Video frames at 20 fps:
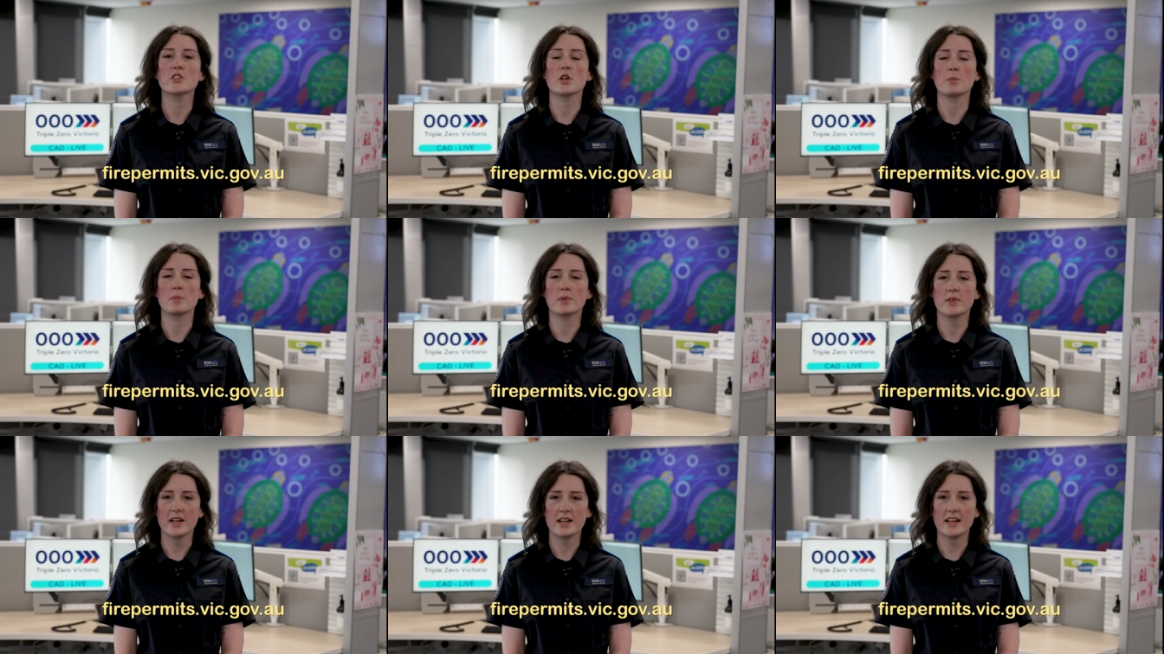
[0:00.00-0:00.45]
So
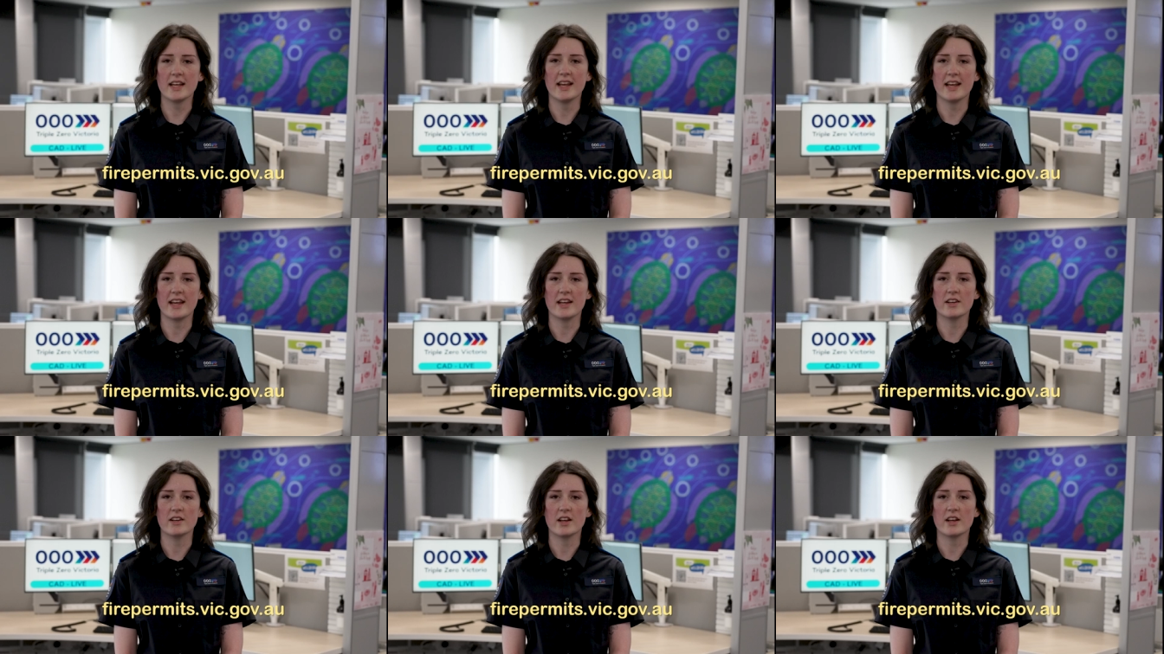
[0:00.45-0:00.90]
plan
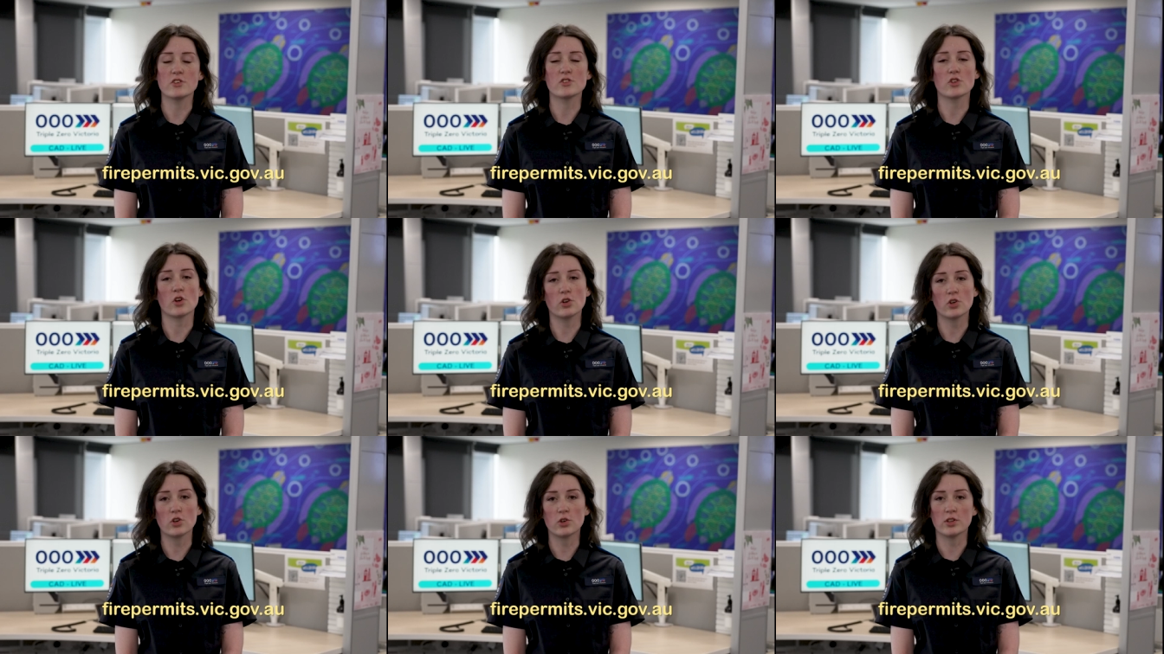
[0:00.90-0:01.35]
ahead and
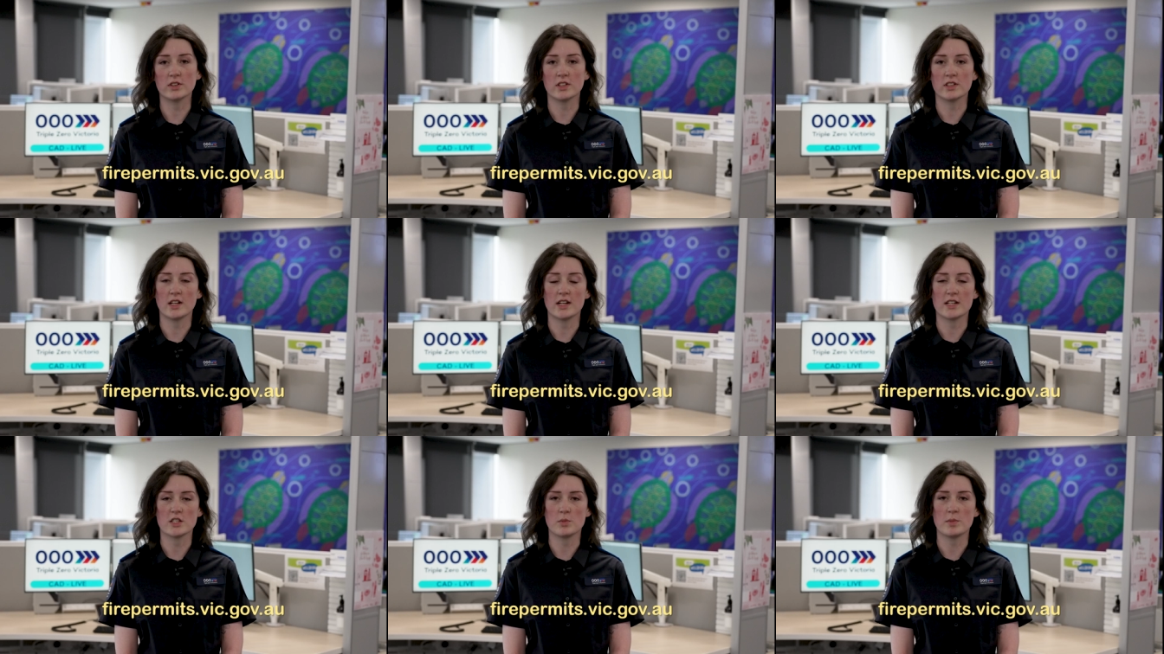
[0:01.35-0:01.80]
don't call at the
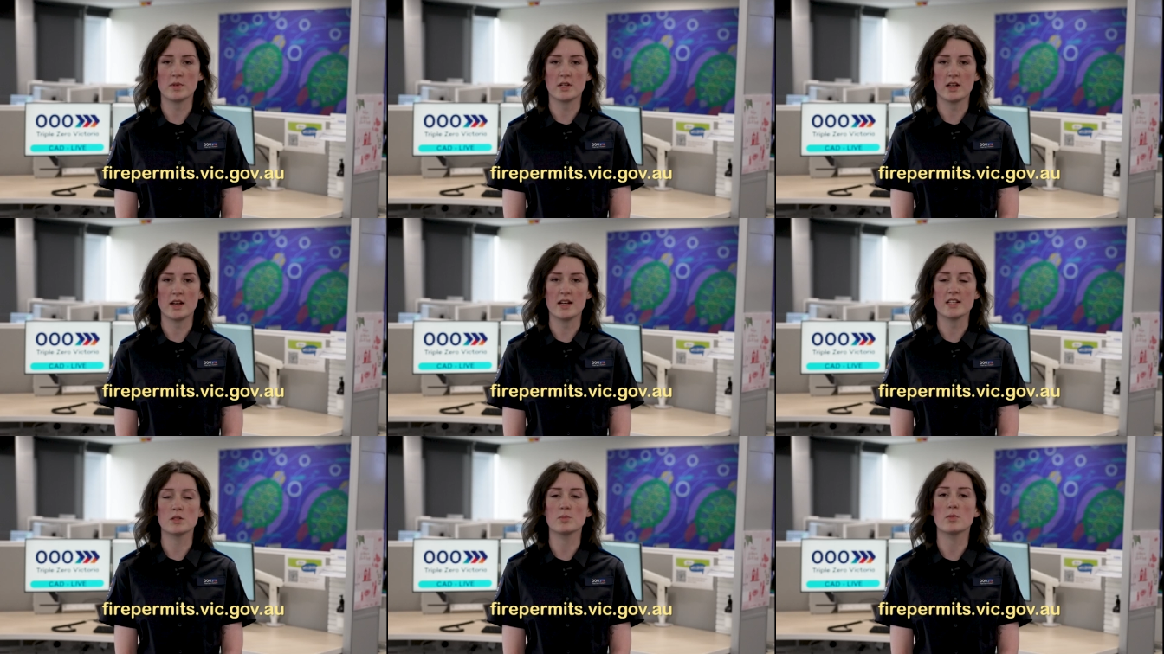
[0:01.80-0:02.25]
last
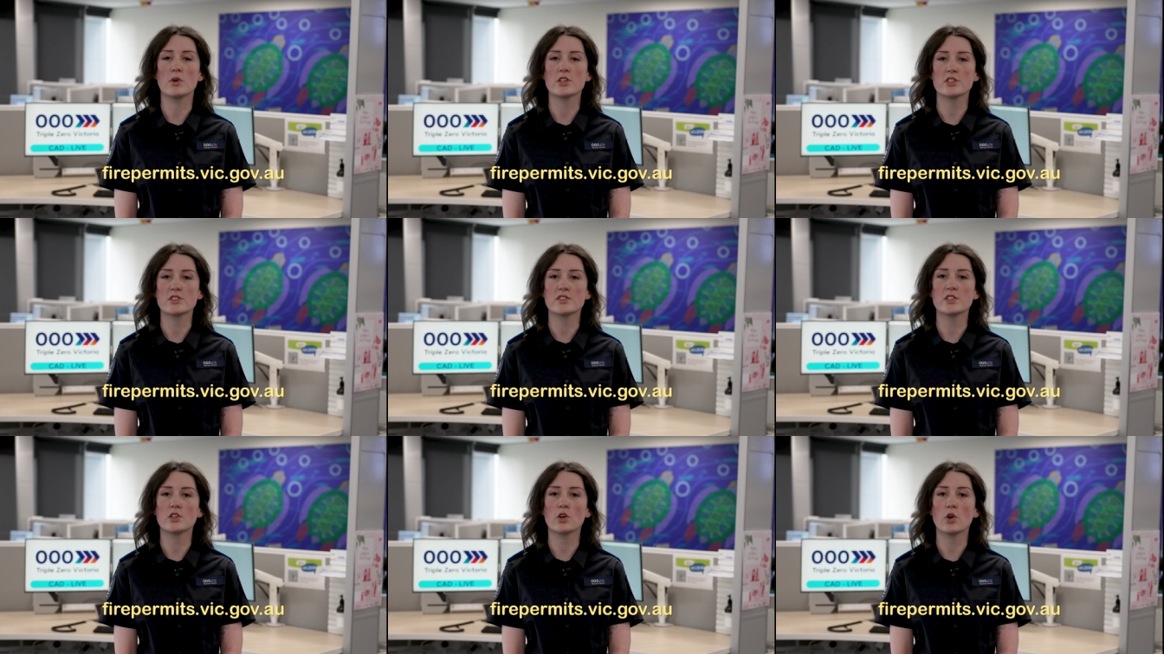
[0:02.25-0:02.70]
minute as
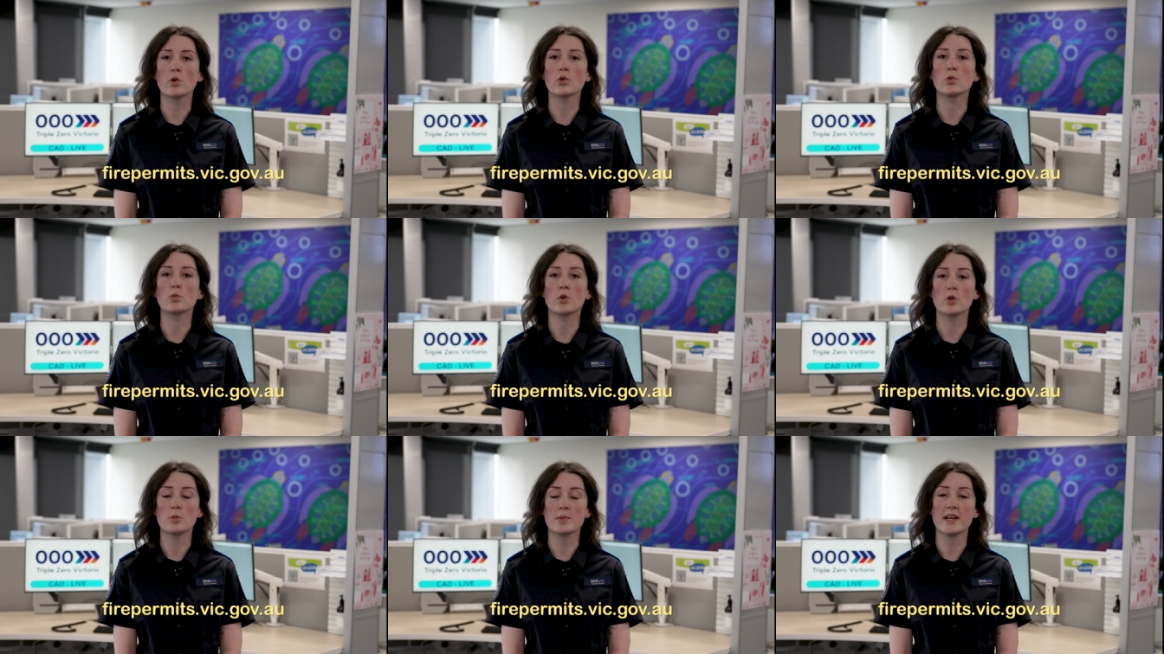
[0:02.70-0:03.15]
emergency
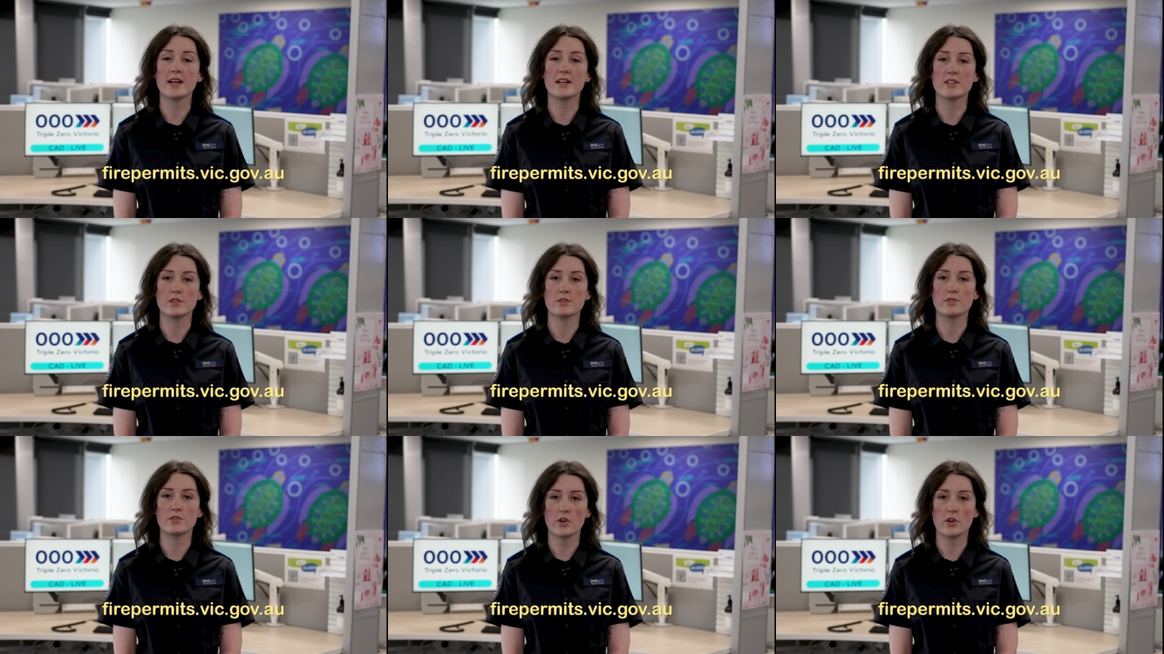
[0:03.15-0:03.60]
calls will be answered